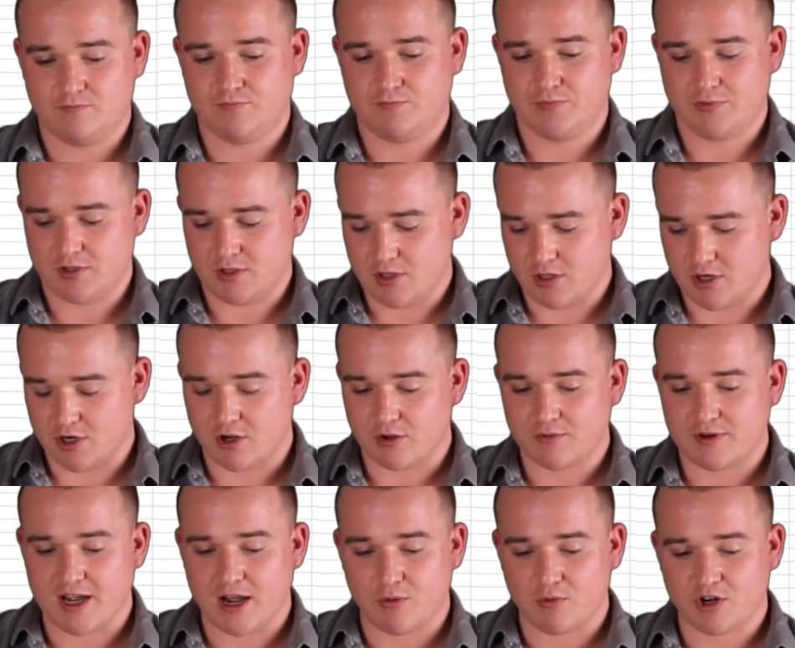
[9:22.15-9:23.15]
You know,
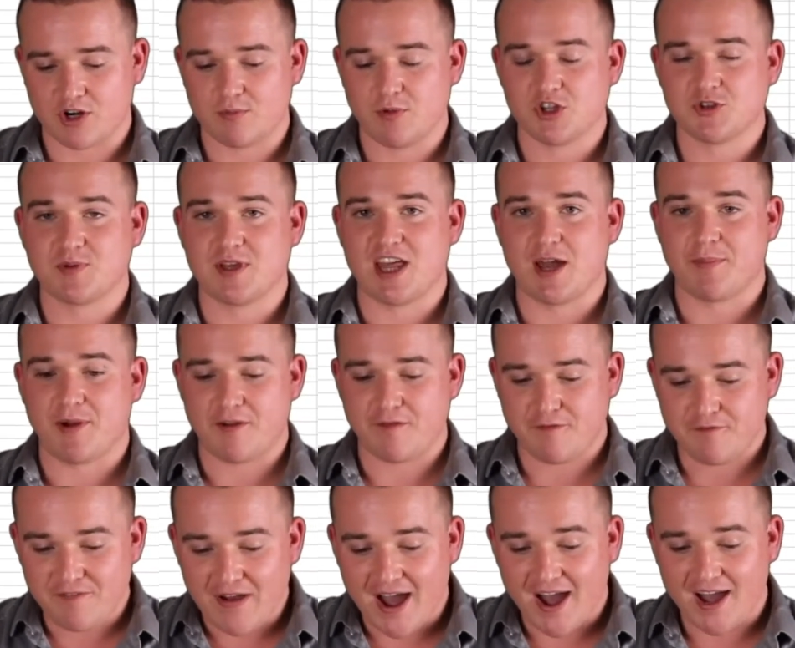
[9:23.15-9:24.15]
now we're gonna multiply that by
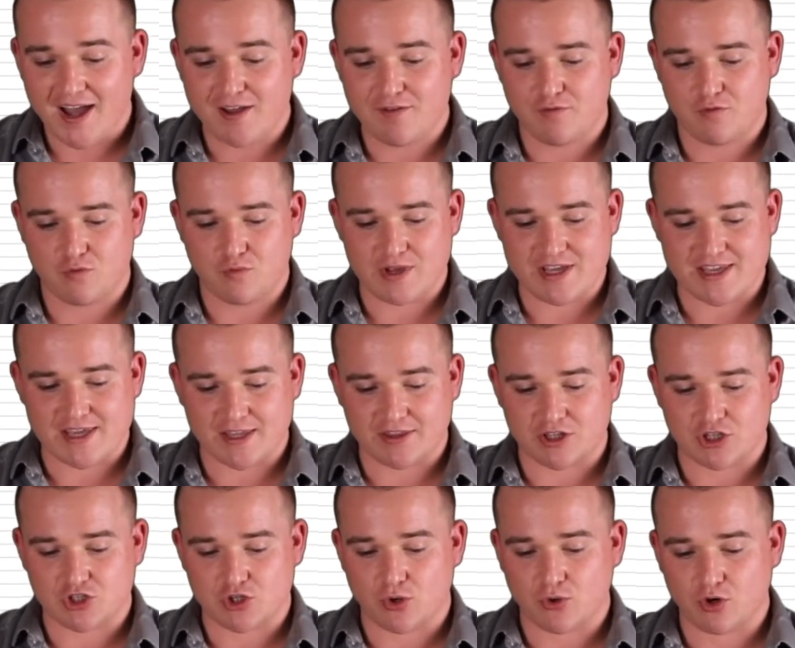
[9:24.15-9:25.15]
five. We get
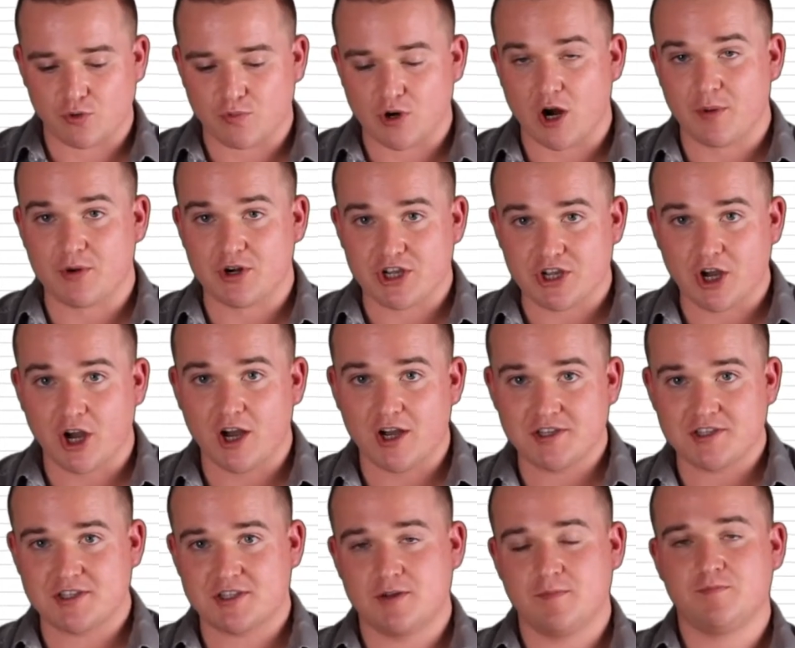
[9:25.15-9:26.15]
the total property
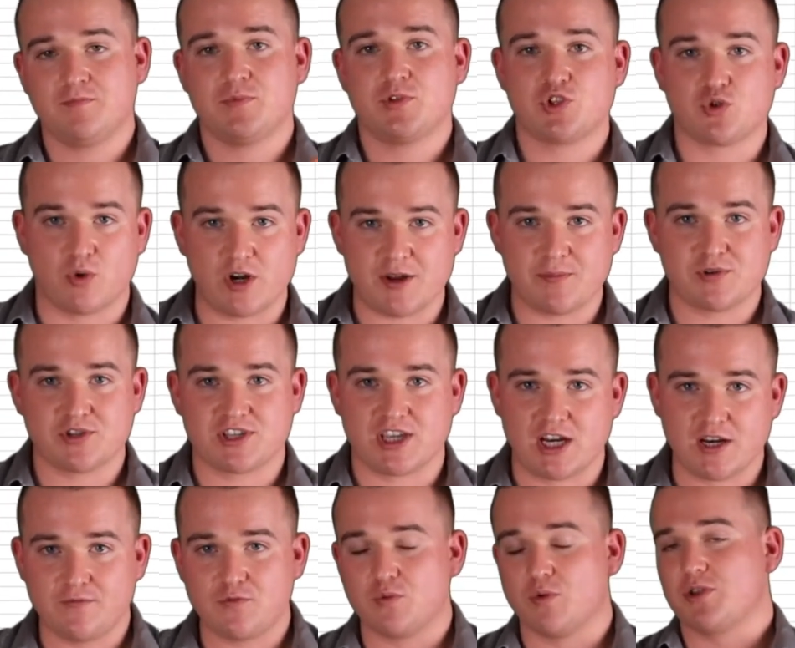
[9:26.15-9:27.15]
cost, twenty
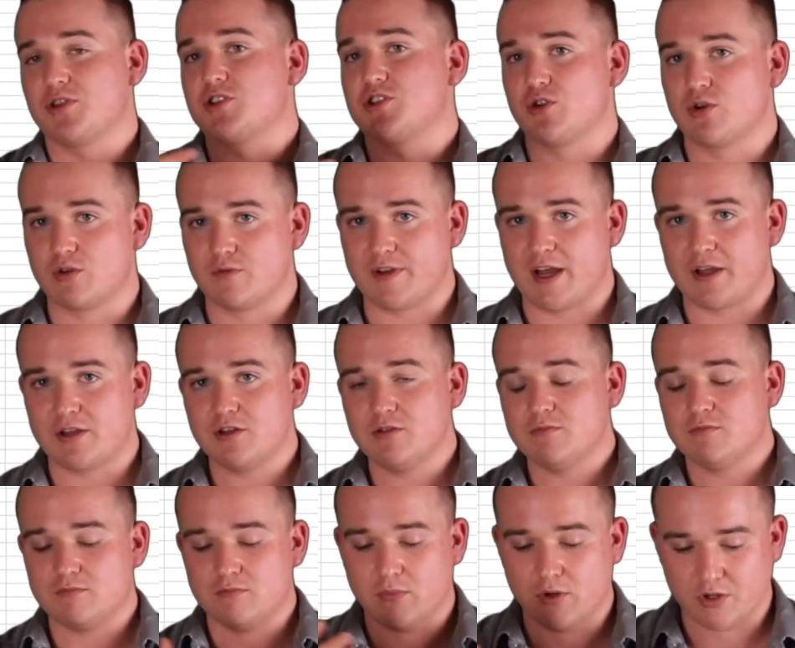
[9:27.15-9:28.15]
percent if you want the total value,
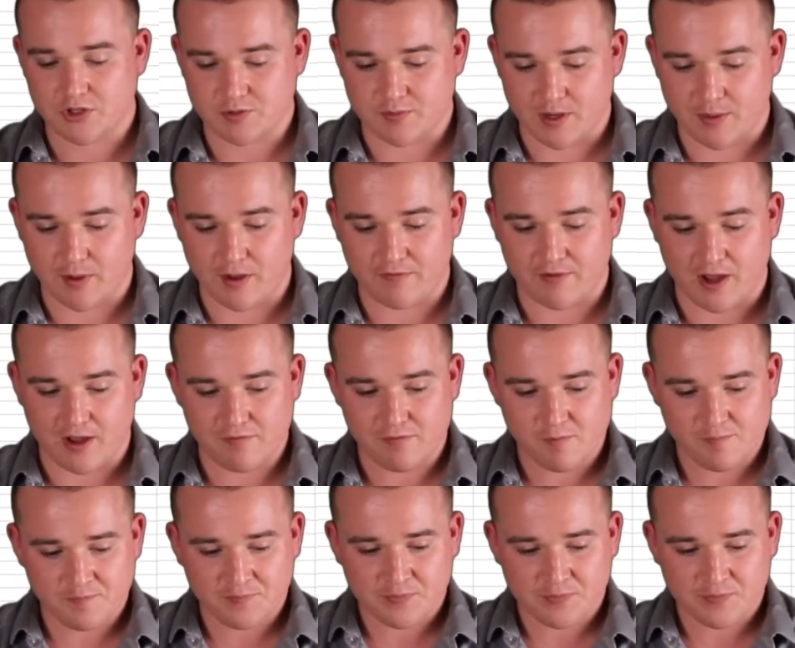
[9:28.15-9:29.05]
multiply by five.